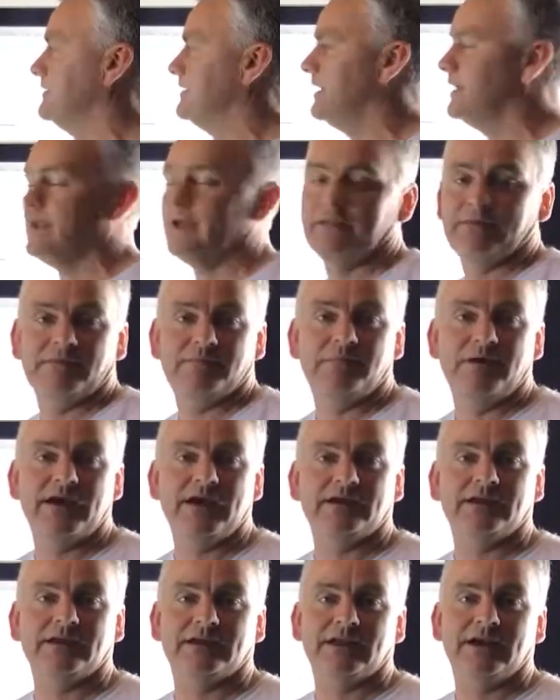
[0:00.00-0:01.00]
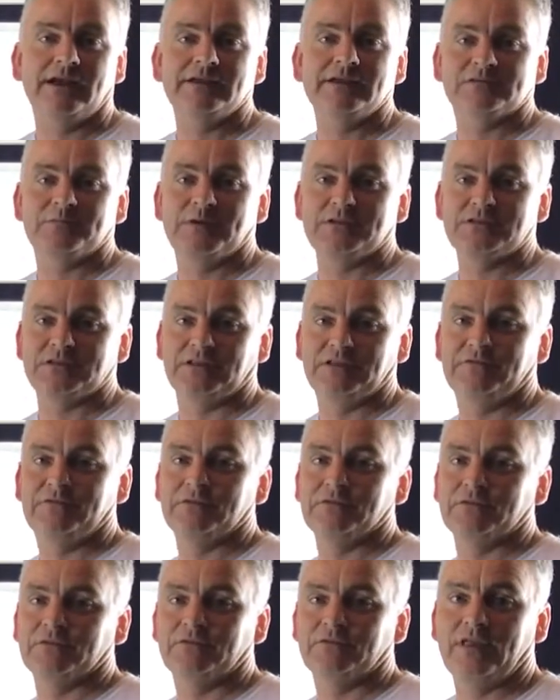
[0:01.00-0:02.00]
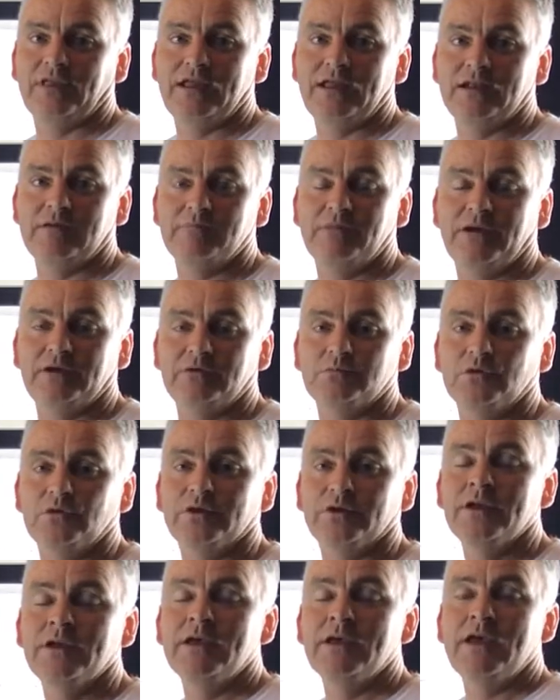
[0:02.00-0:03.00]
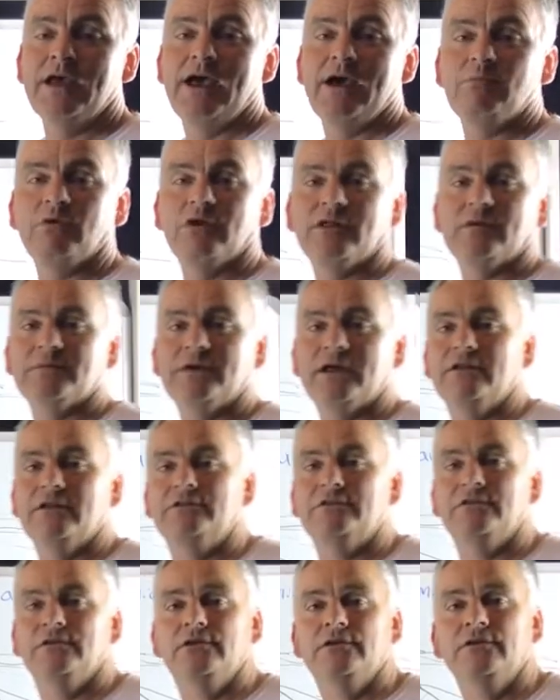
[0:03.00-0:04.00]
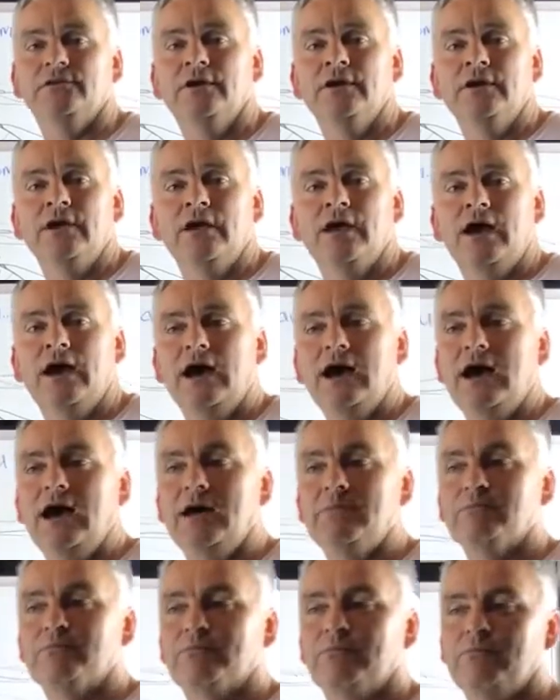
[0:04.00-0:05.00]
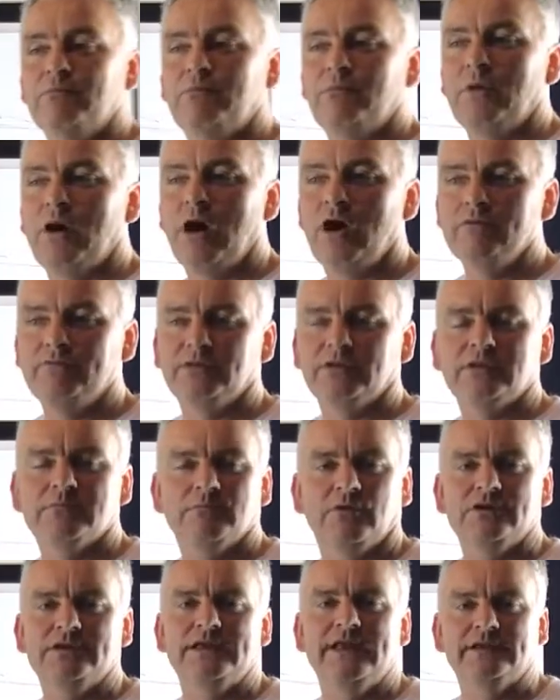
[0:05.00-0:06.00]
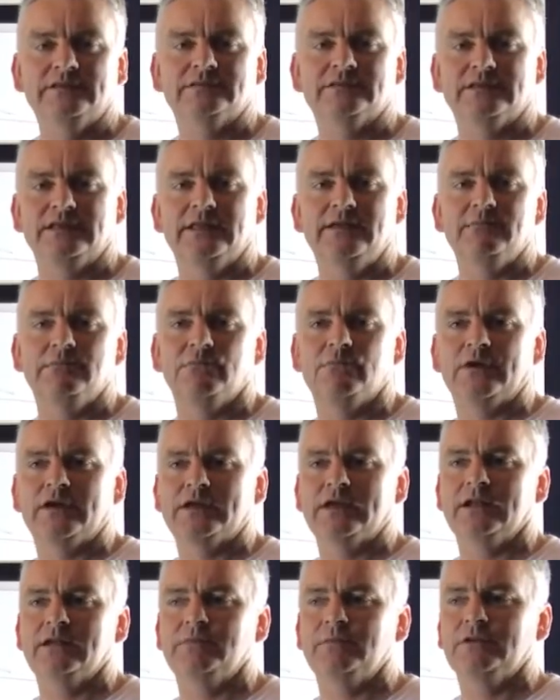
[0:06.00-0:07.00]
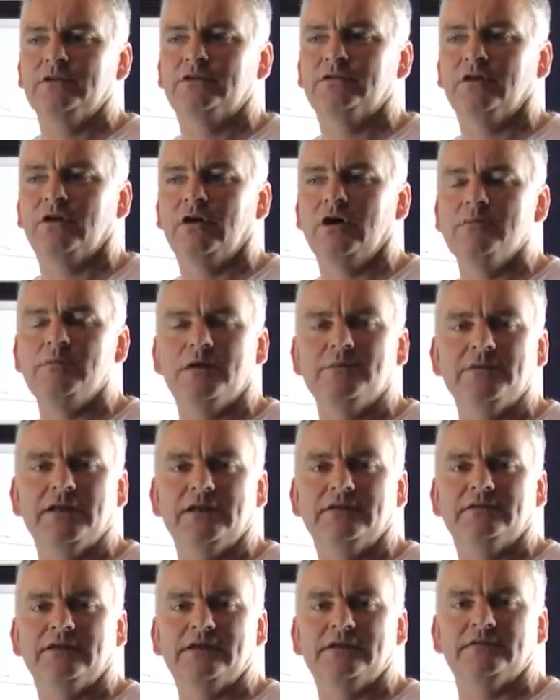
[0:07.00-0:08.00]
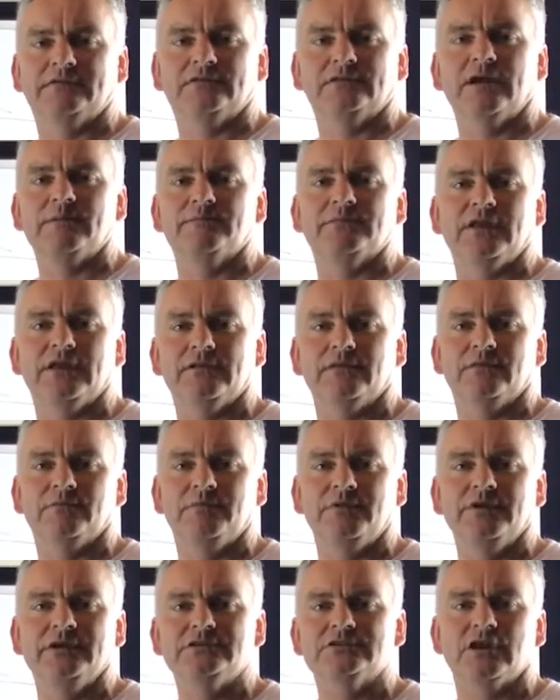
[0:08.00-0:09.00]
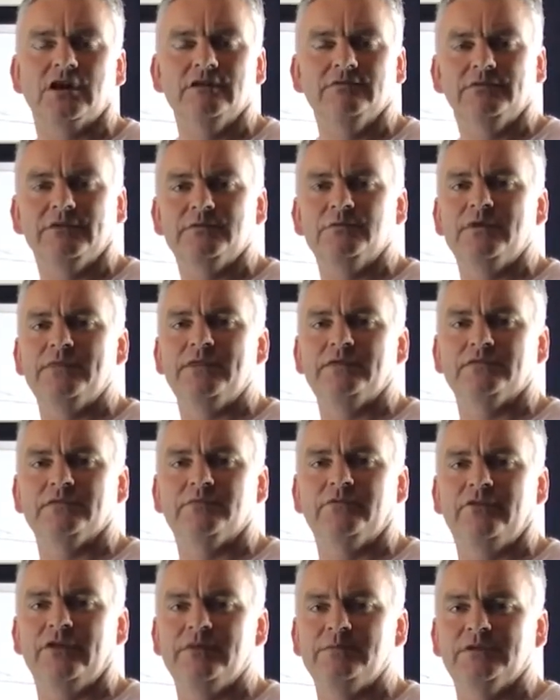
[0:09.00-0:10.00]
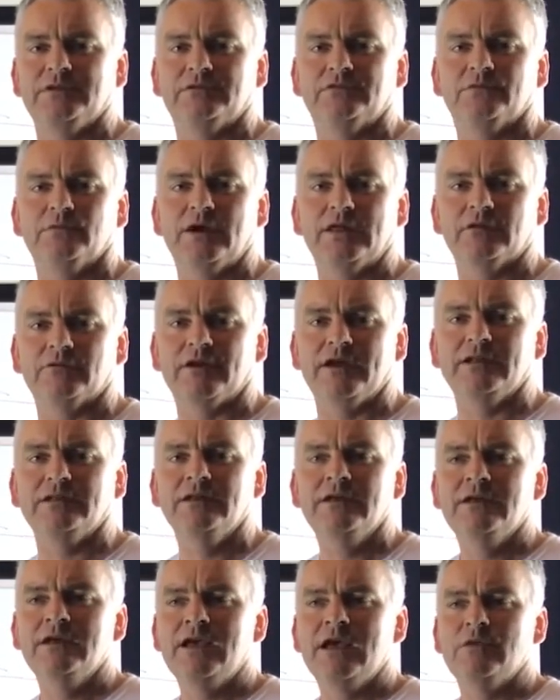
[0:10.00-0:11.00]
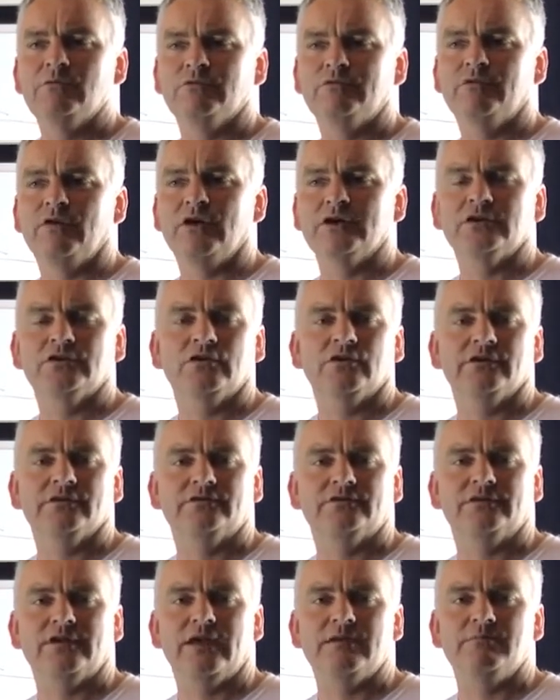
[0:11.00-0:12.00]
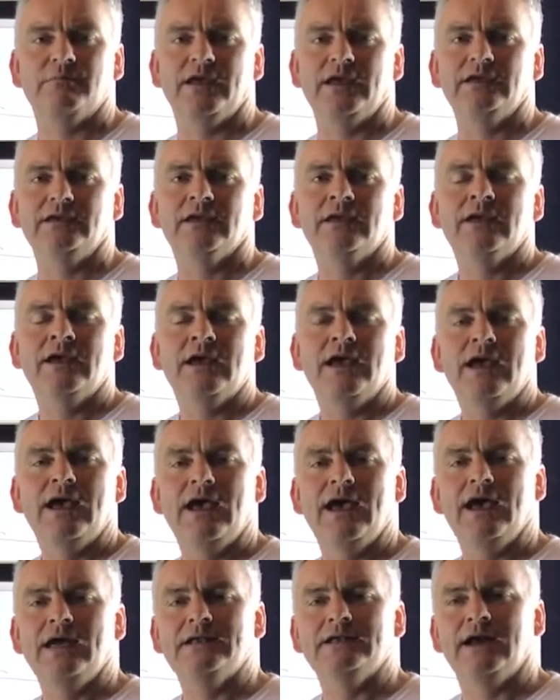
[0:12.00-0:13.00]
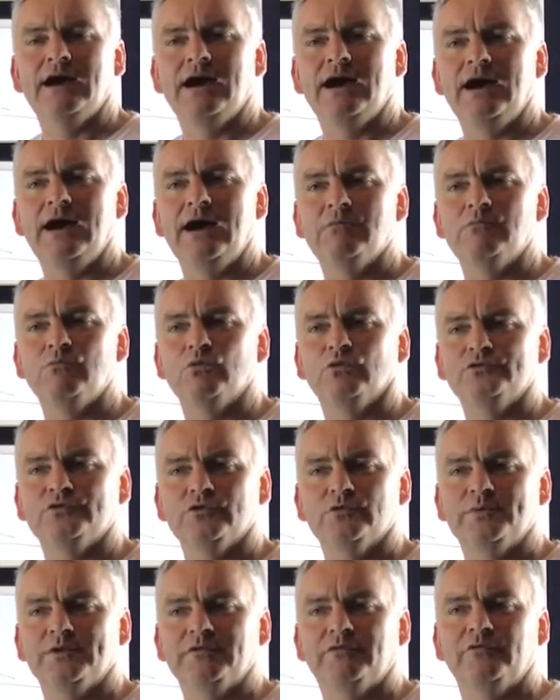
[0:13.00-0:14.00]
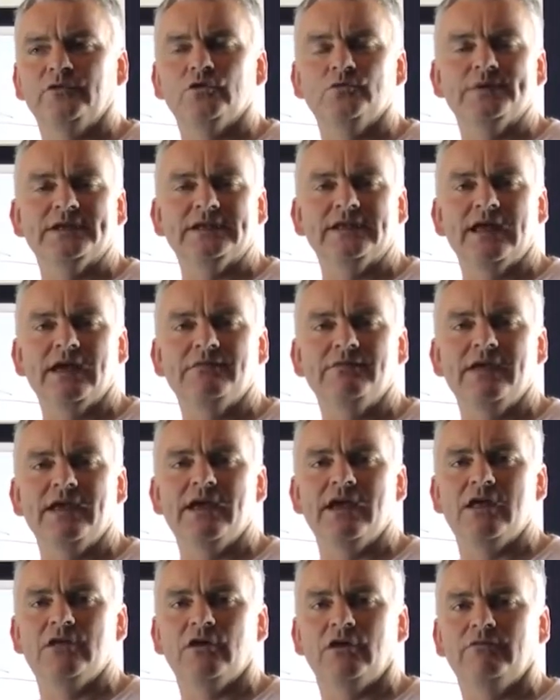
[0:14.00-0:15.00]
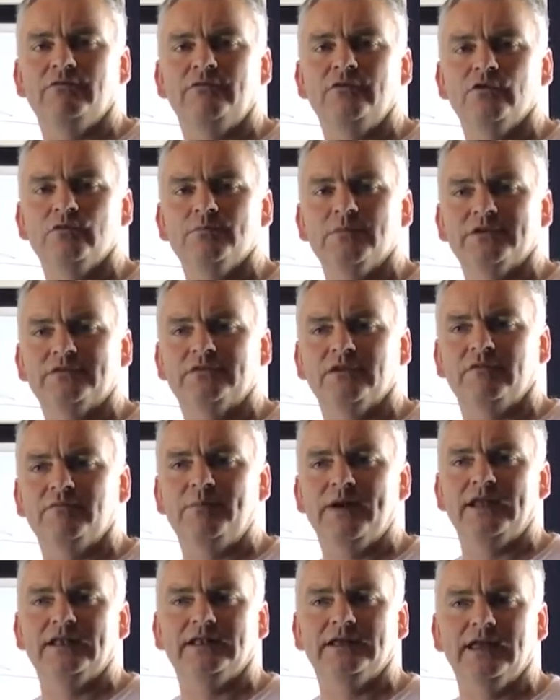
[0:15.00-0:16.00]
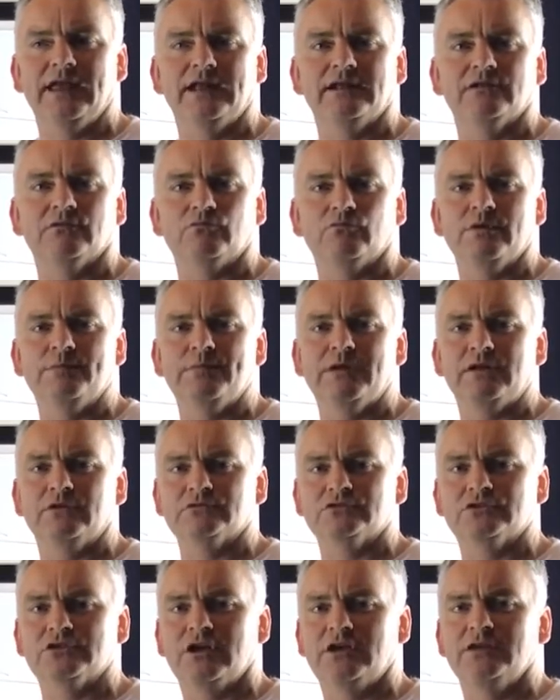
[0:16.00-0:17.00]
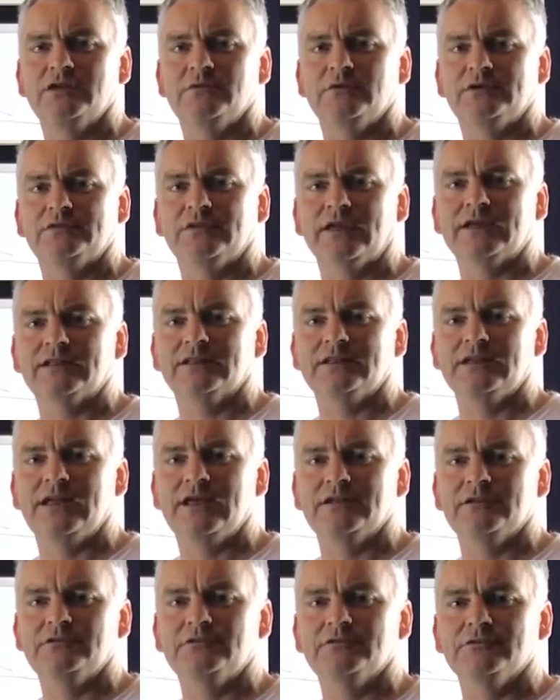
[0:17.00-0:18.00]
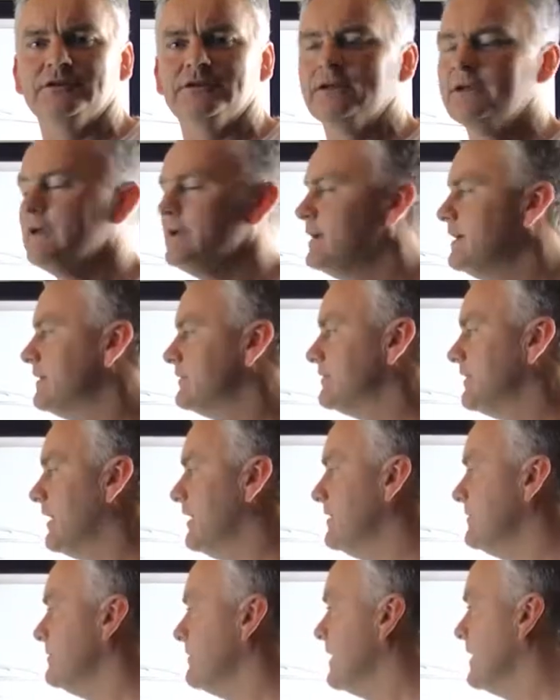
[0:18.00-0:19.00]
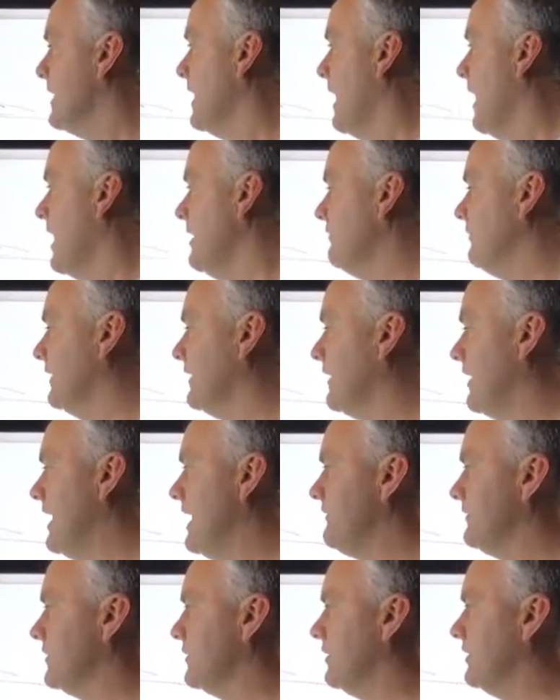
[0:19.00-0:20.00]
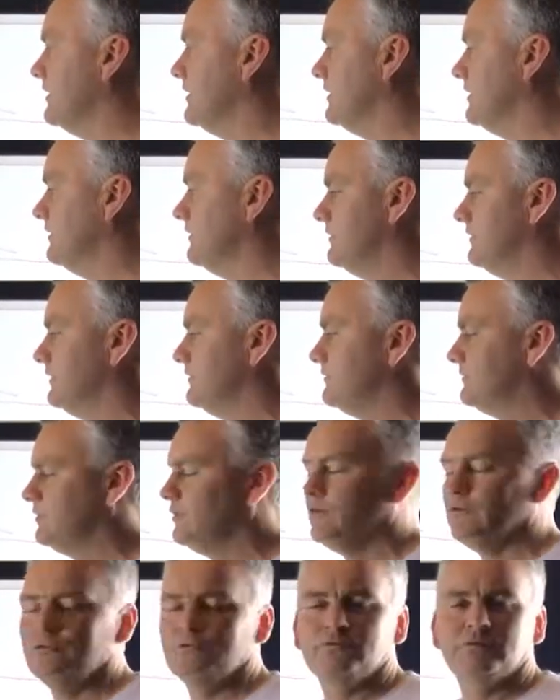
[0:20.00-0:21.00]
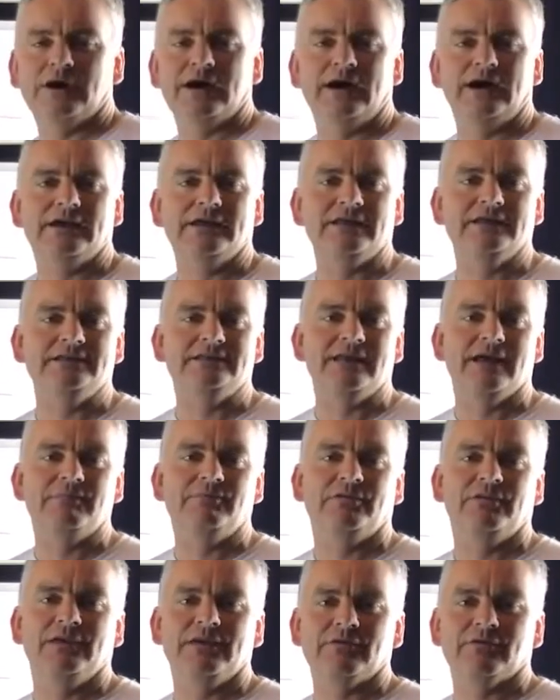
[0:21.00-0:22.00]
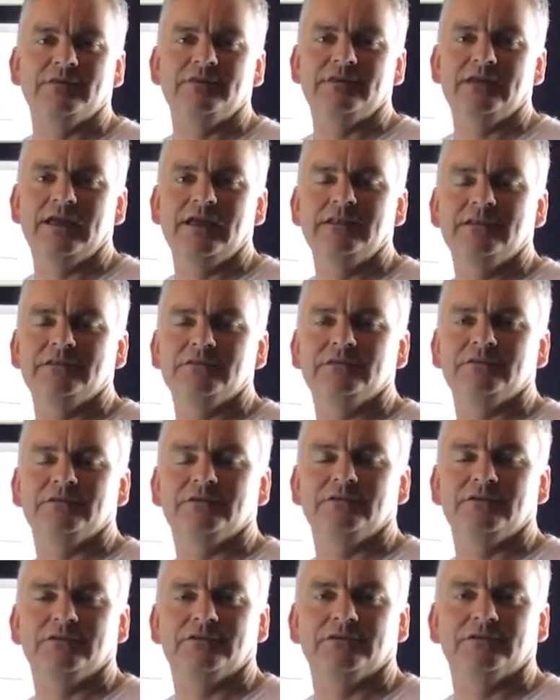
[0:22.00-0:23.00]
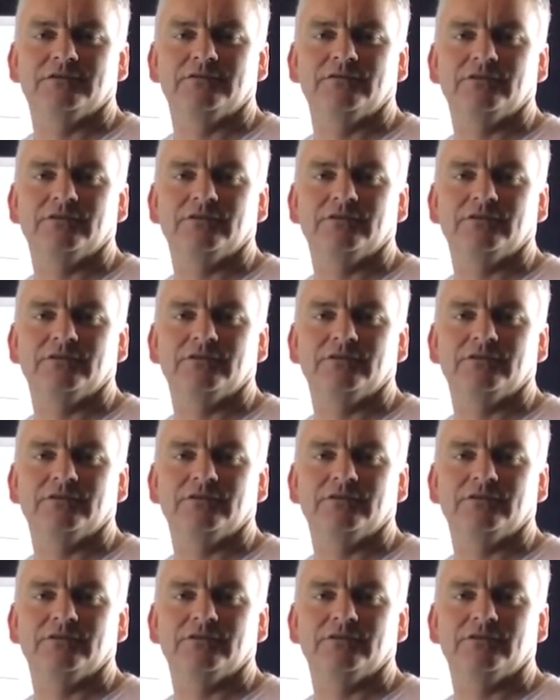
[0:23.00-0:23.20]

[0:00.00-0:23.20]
to get out the back, okay? Especially if you're on a stand-up paddleboard. And what I'm going to do, hopefully in my next clip, when I get a bit of time, I'm going to take a sup down to the beach, hopefully when there's a fair bit of swell around, and we'll find a nice sandbank, and we'll do a bit of filming down there, and I'll film myself paddling out in a rip, and I'll show you exactly how to do it. So hopefully I haven't got too in depth here at the end, and you can